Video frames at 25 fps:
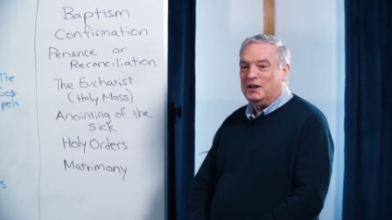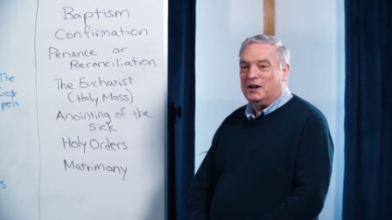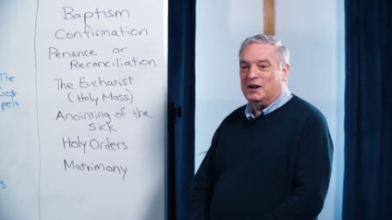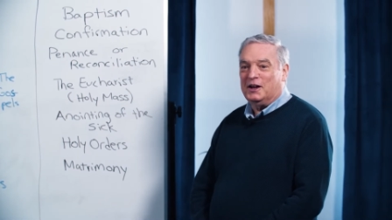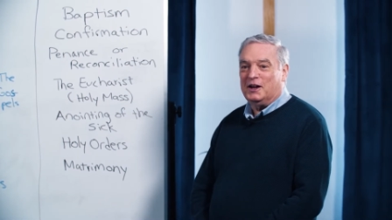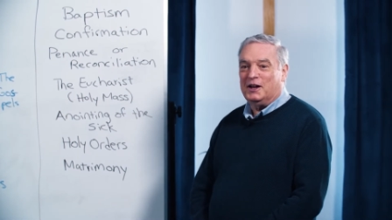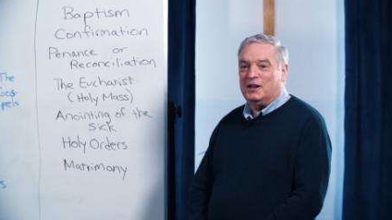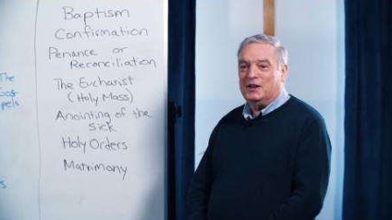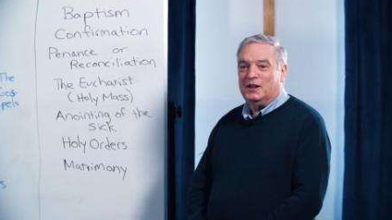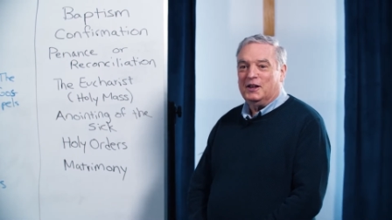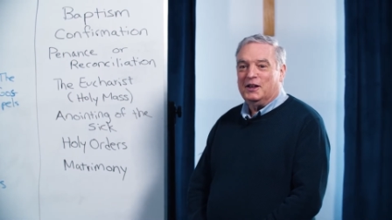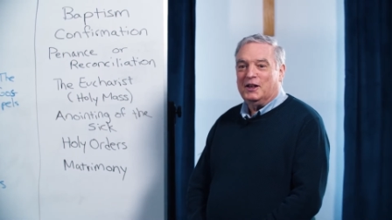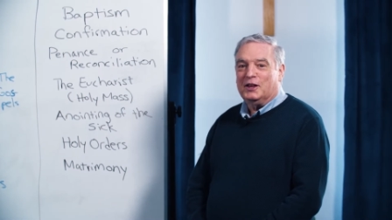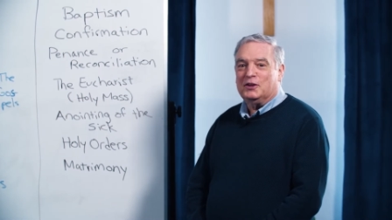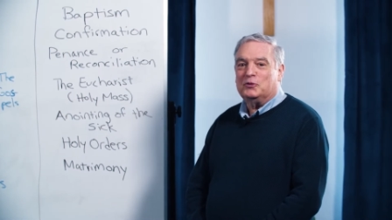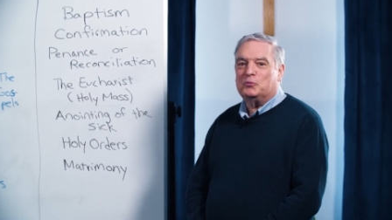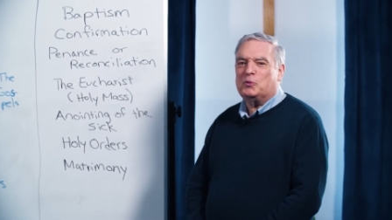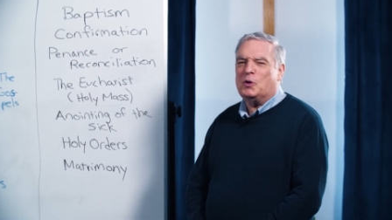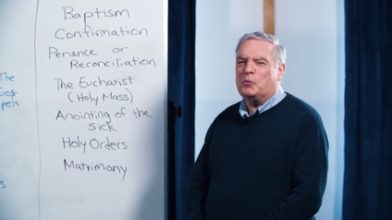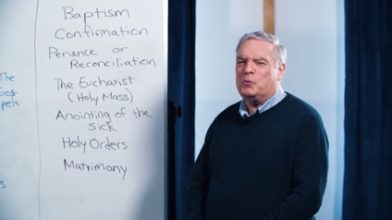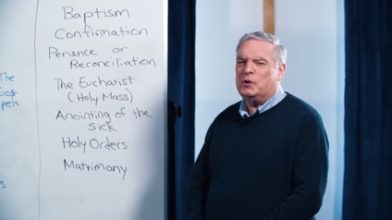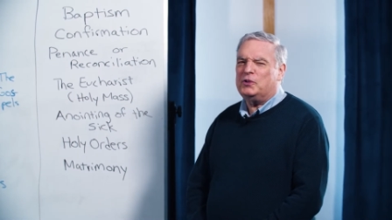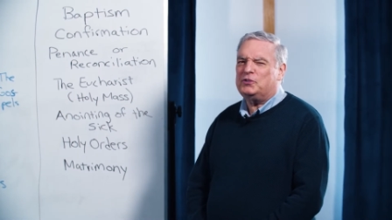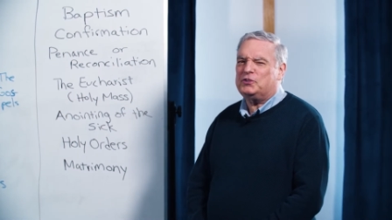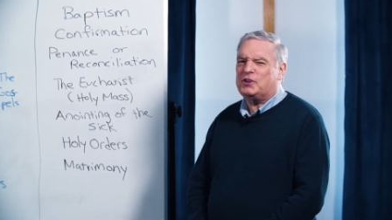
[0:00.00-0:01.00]
uh, is
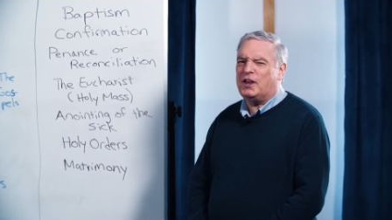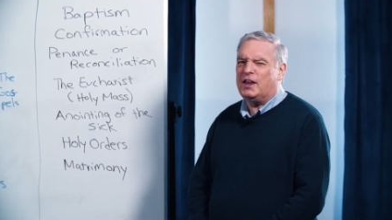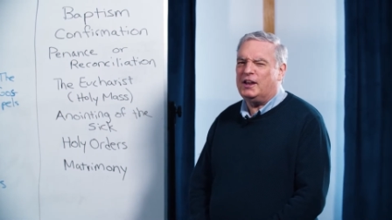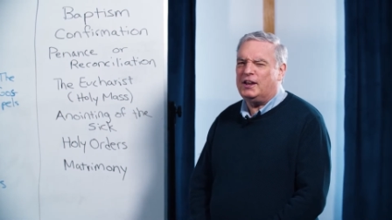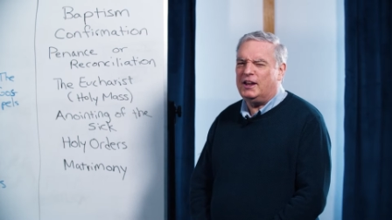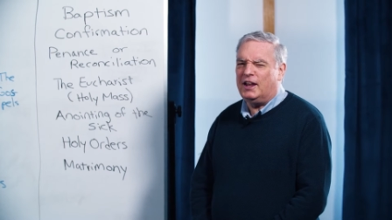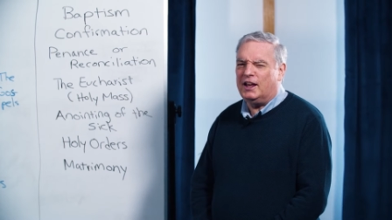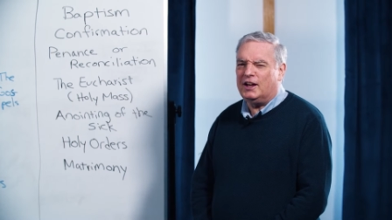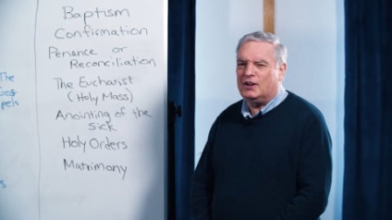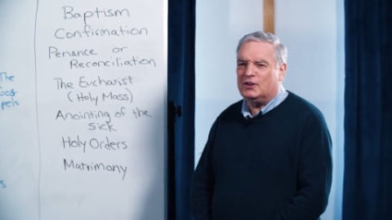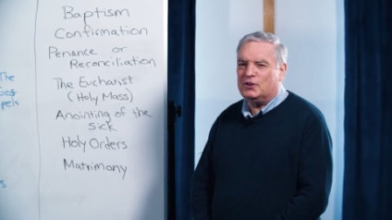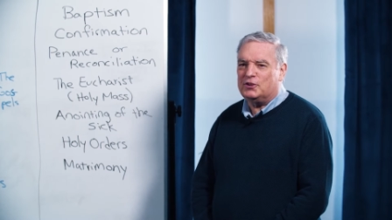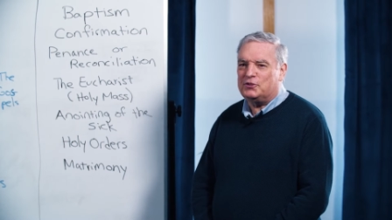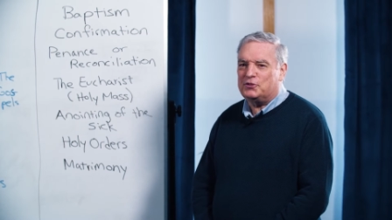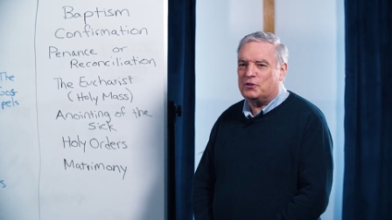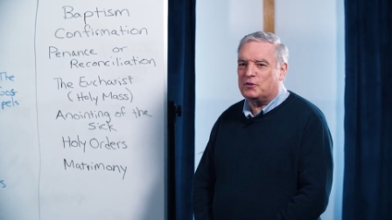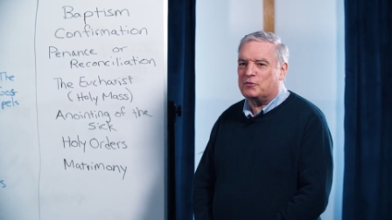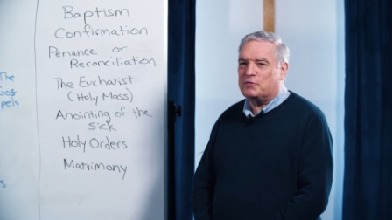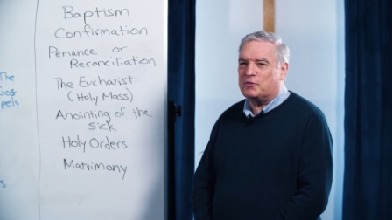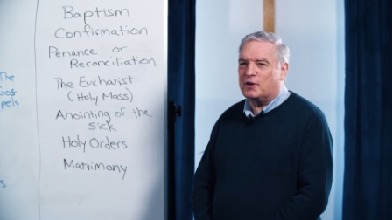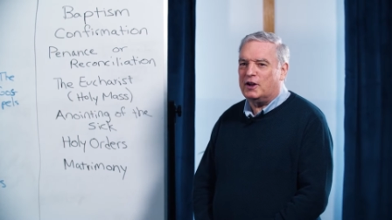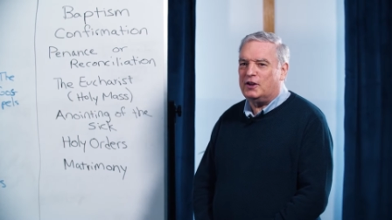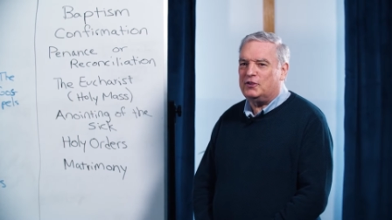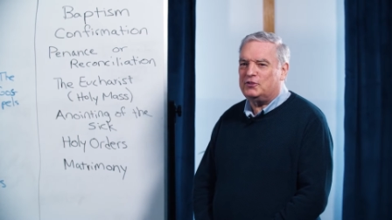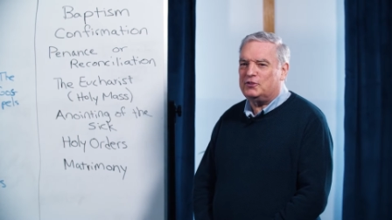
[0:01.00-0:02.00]
what we say in English, the
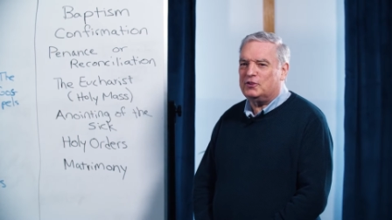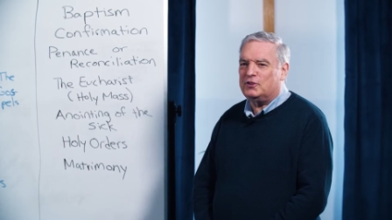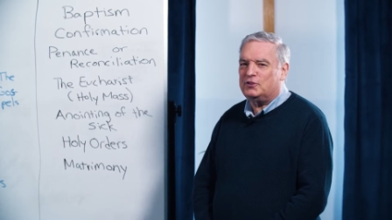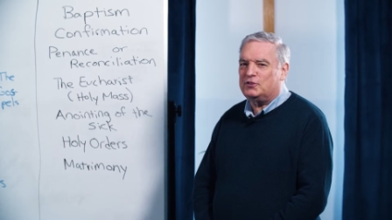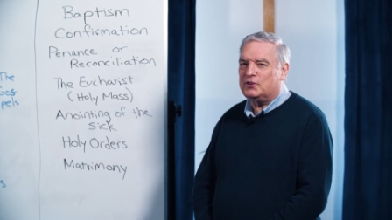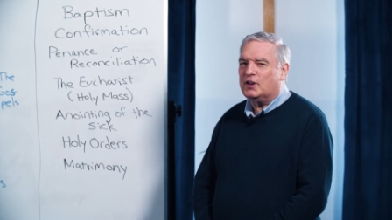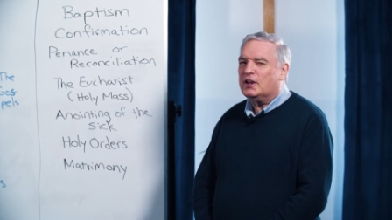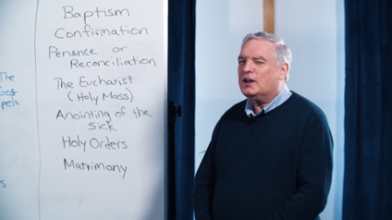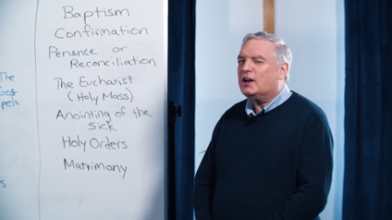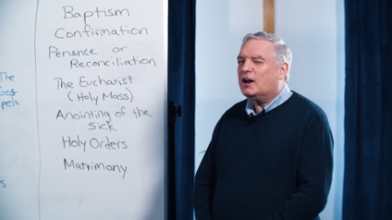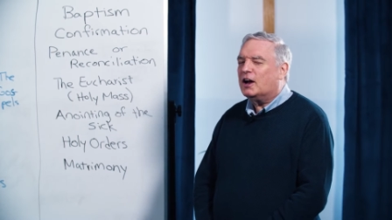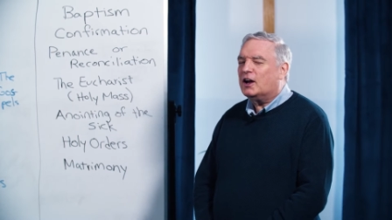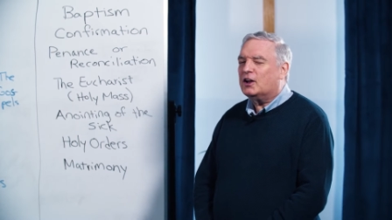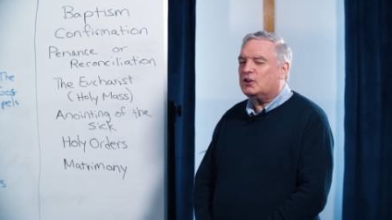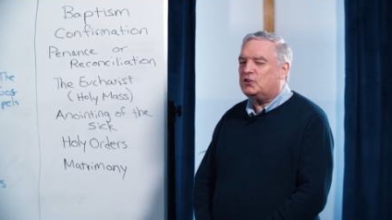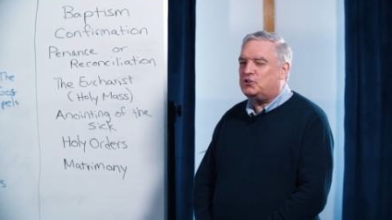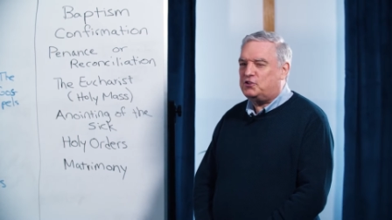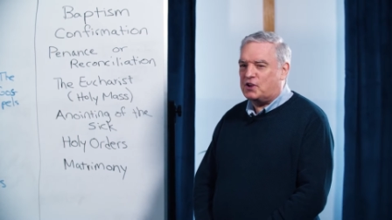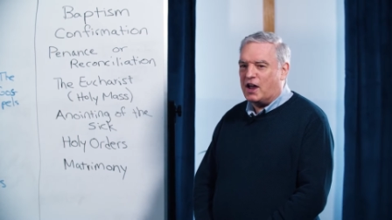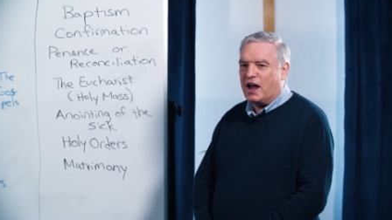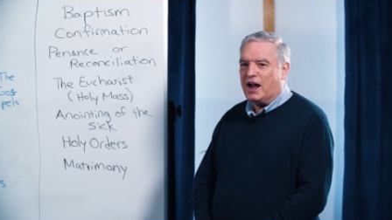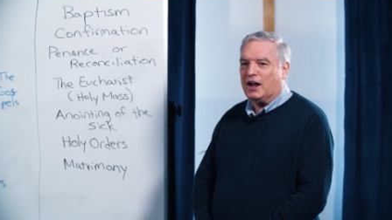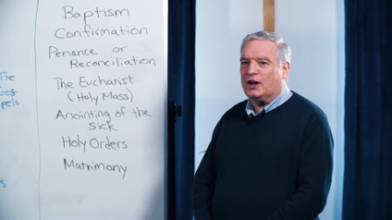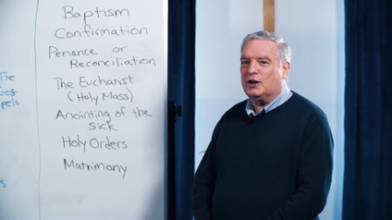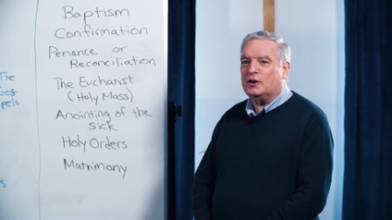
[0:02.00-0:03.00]
phrase is a
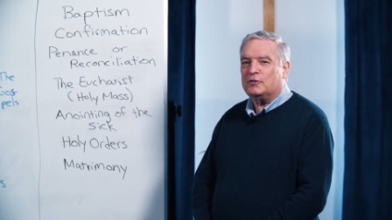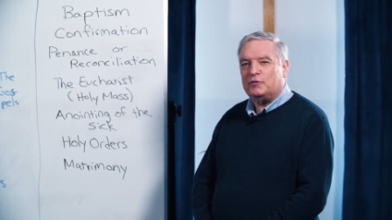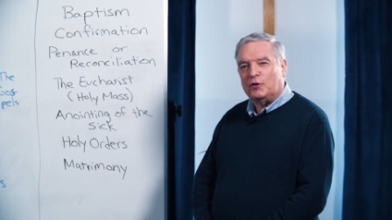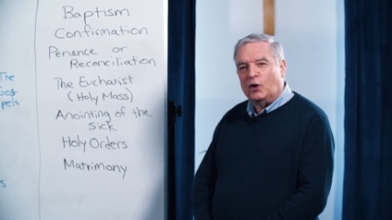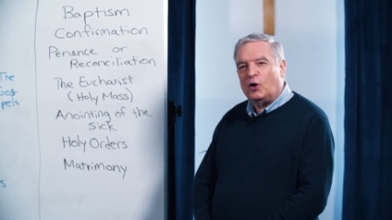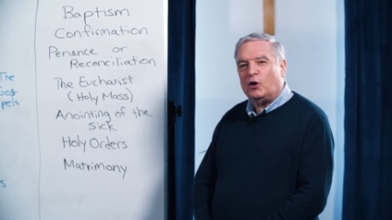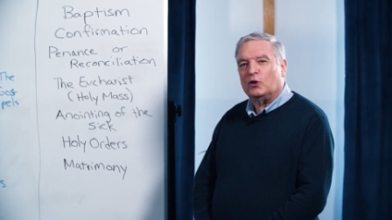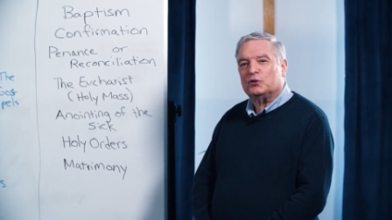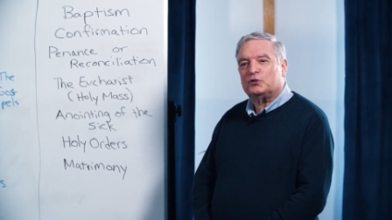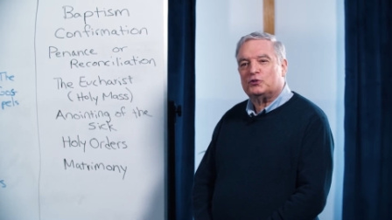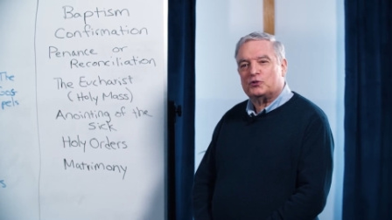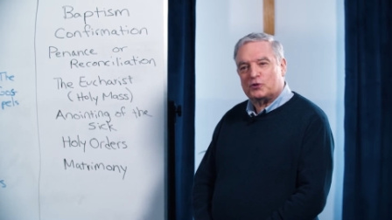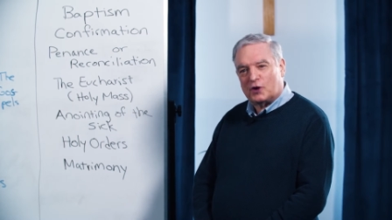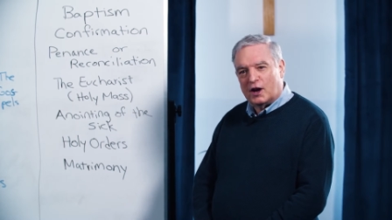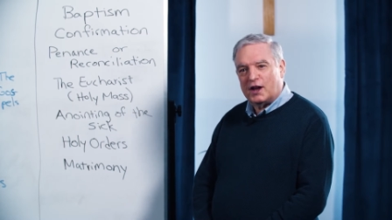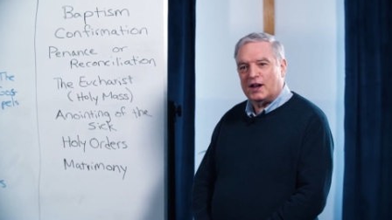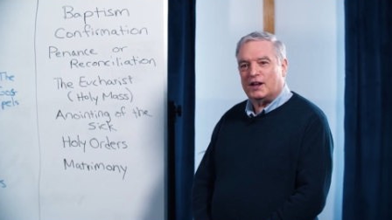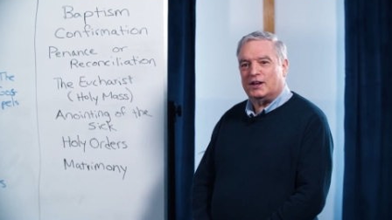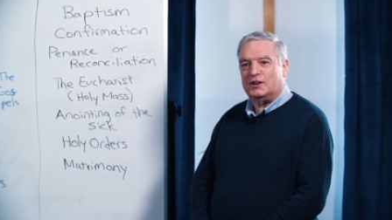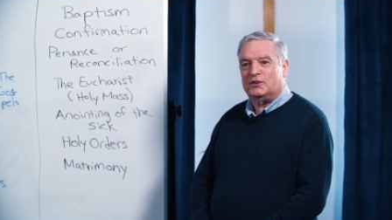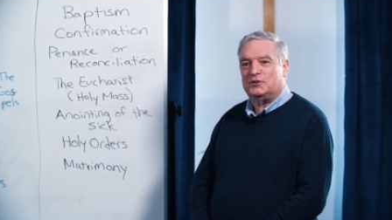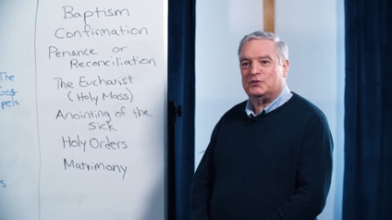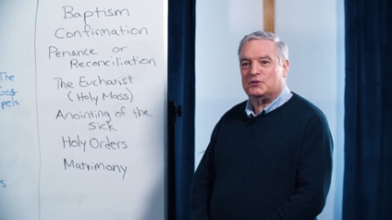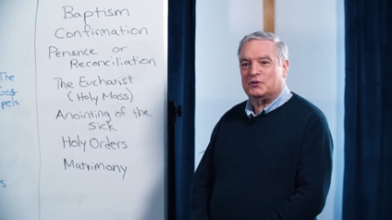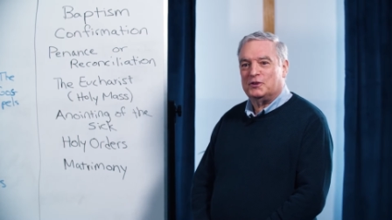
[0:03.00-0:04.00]
jack of all
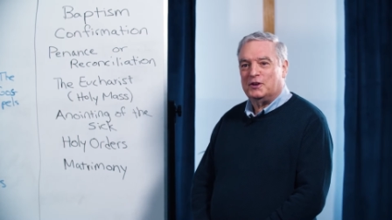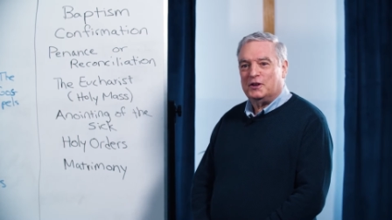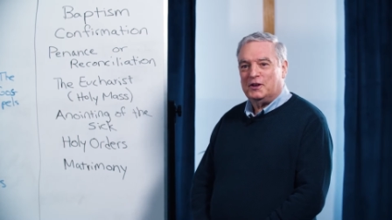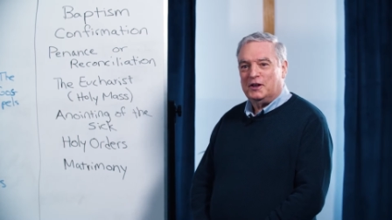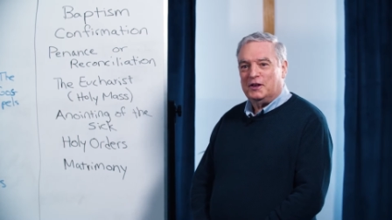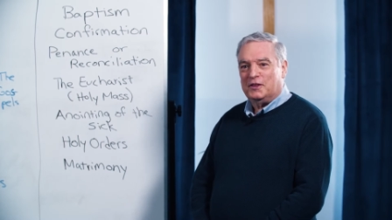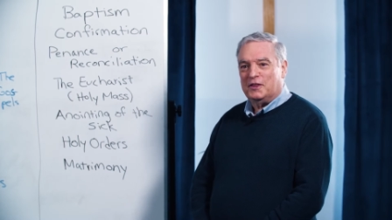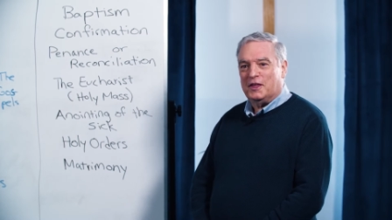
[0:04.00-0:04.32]
trades.